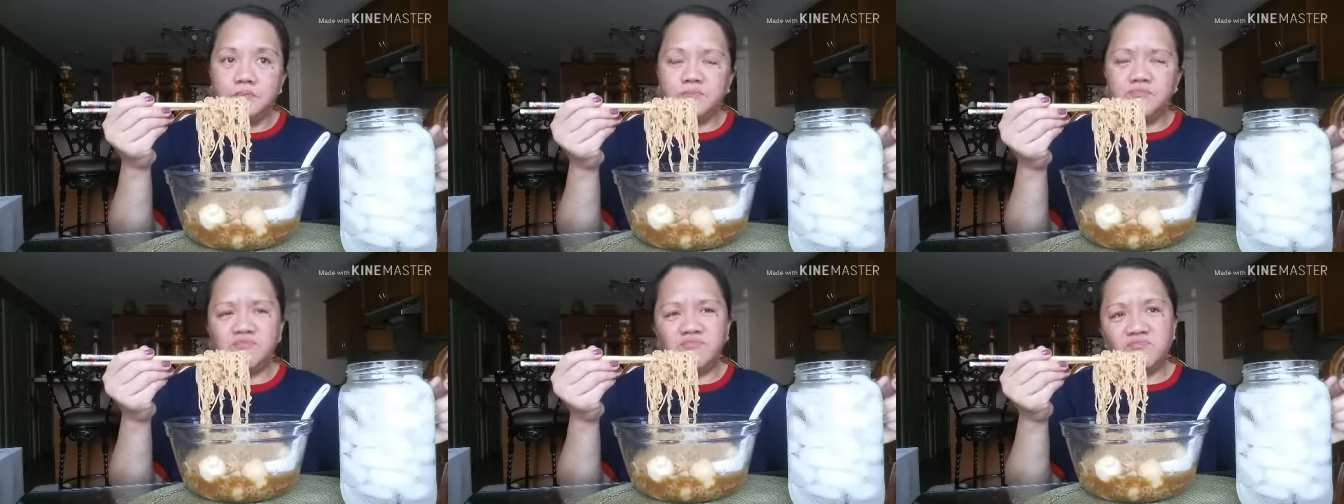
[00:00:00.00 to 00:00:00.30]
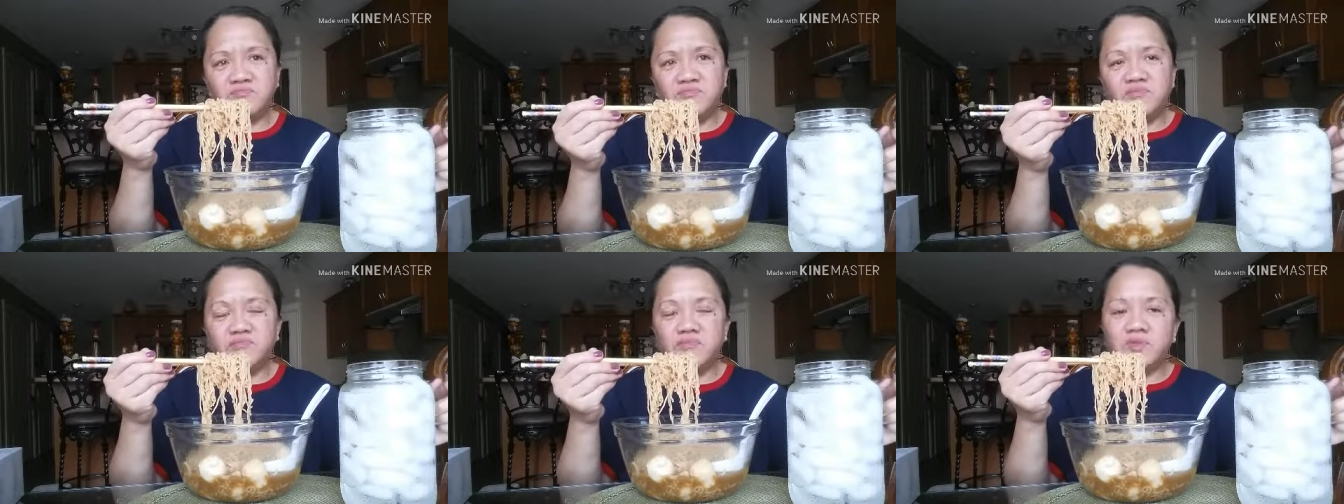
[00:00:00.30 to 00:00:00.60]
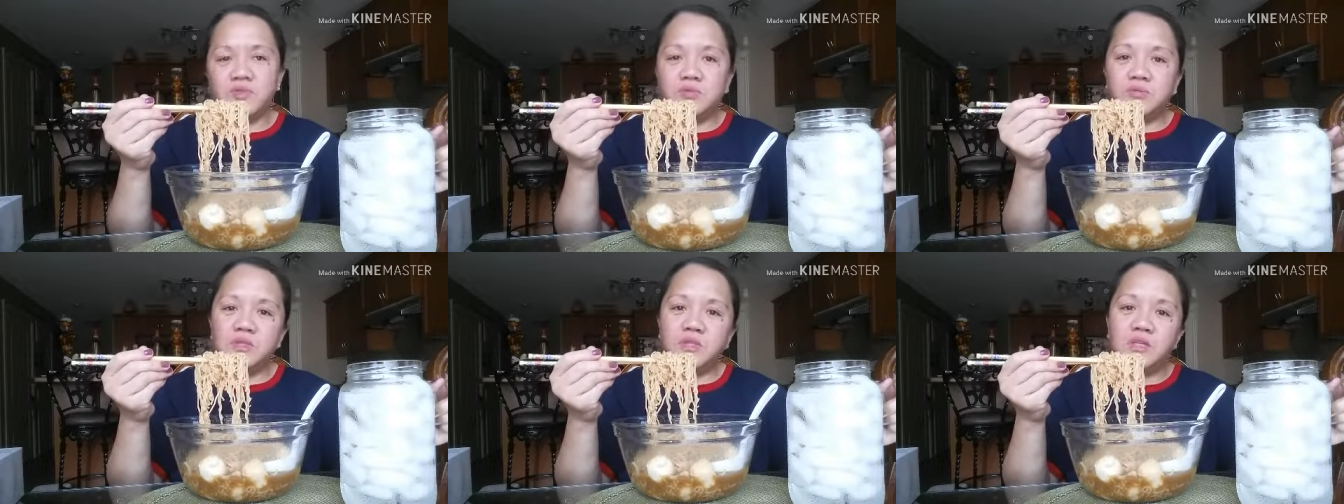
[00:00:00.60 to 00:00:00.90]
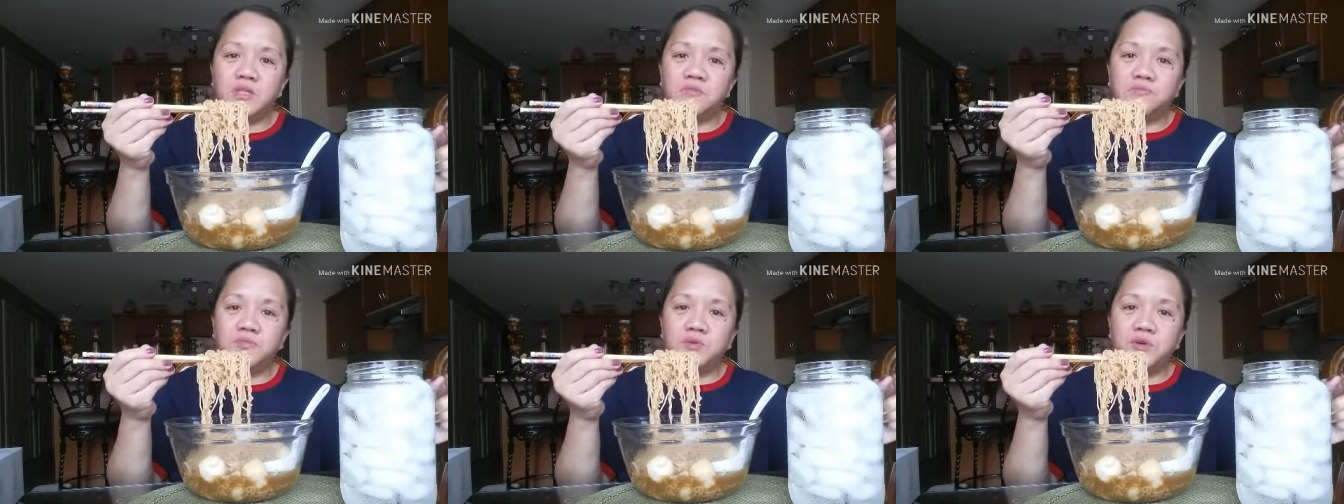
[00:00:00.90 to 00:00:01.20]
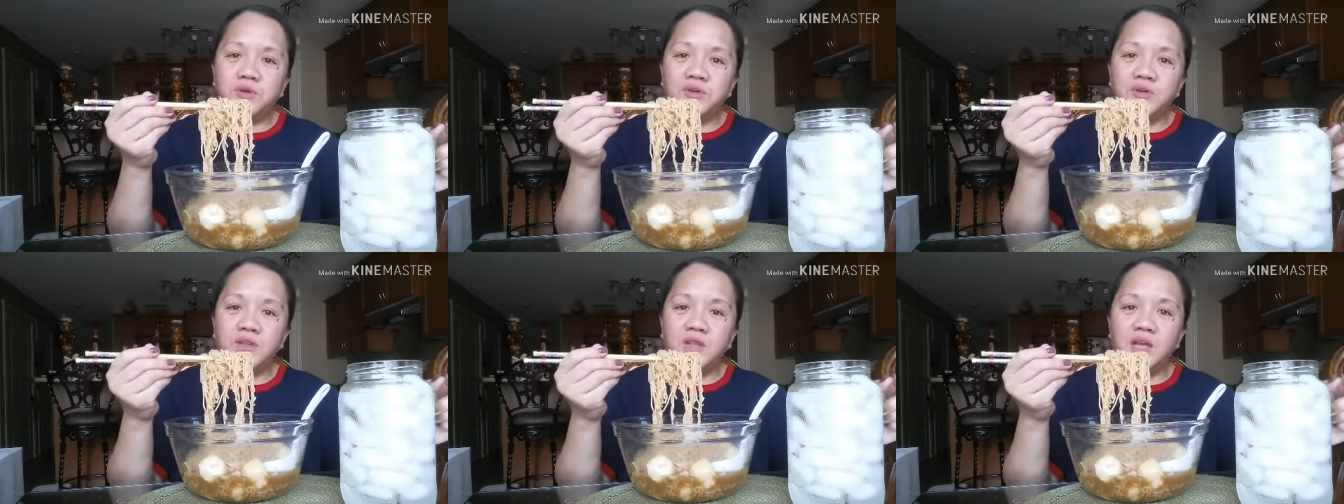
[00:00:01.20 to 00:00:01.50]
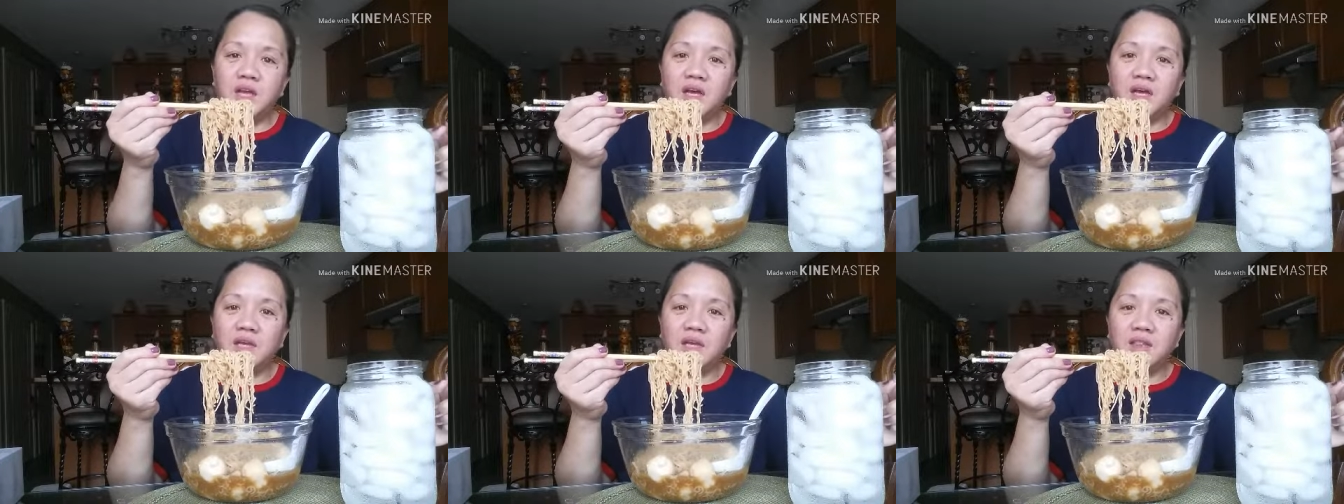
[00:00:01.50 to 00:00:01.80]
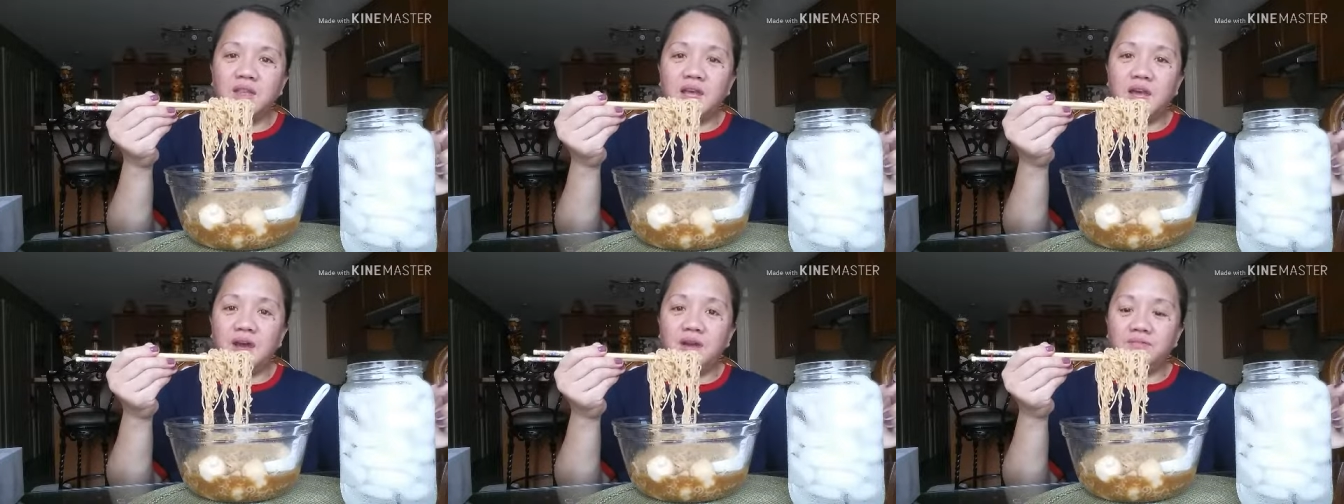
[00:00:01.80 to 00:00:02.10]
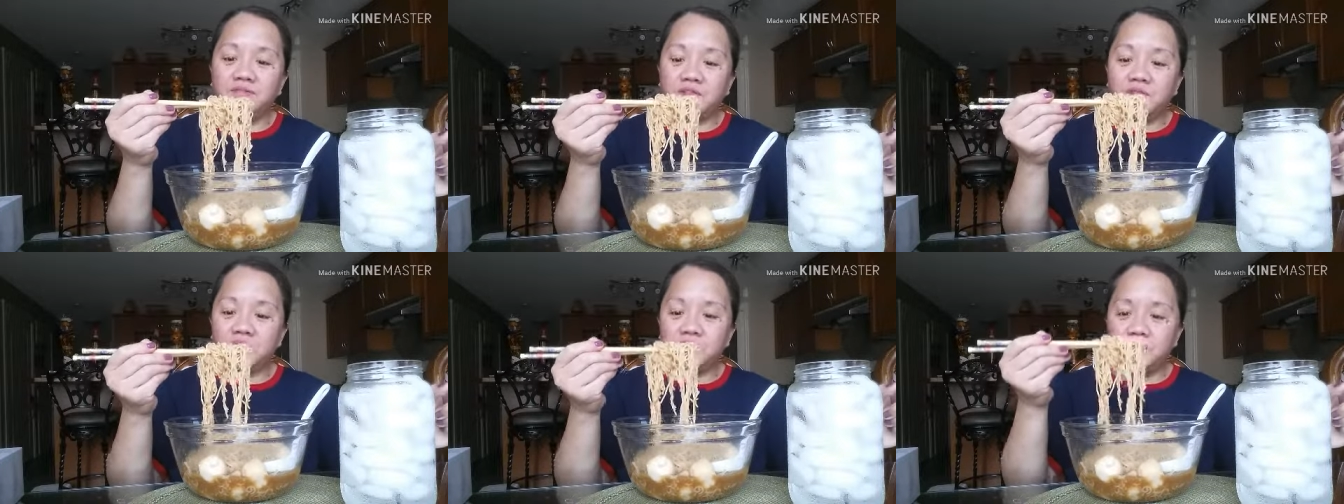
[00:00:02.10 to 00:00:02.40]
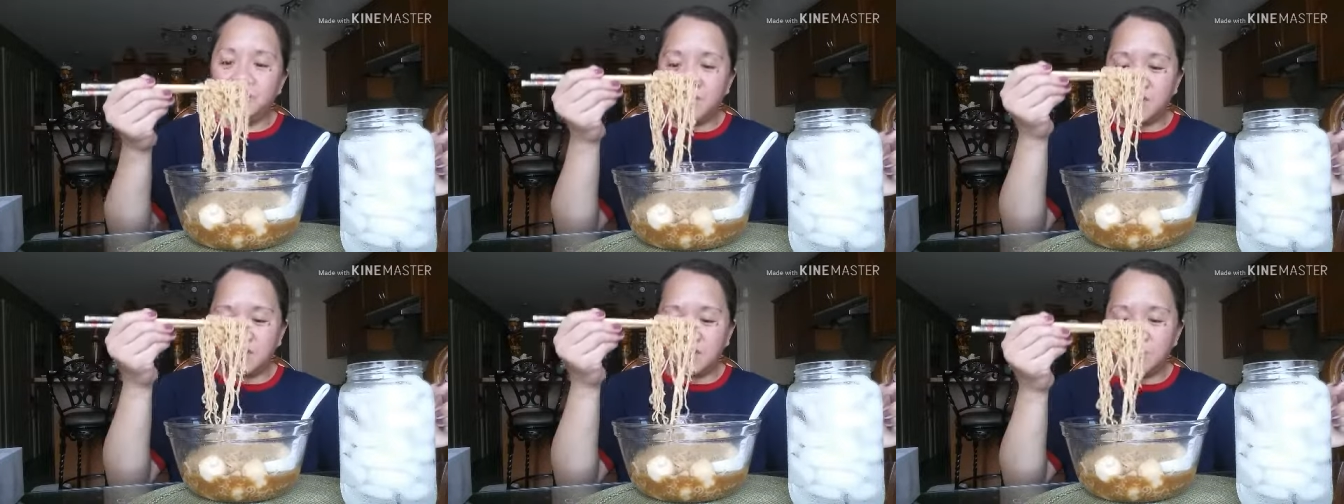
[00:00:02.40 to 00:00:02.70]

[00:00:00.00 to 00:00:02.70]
hmm, 3, 4 o'clock in the afternoon.